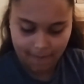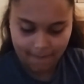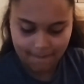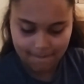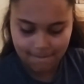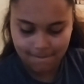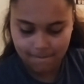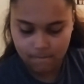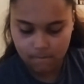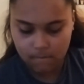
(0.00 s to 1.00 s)

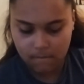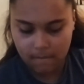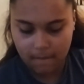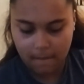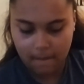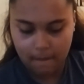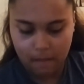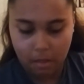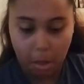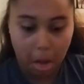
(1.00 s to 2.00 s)

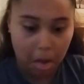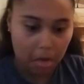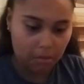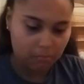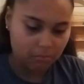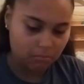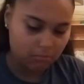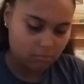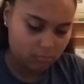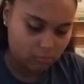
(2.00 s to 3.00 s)

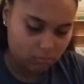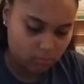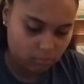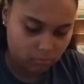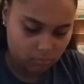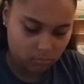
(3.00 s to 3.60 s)
[no speech]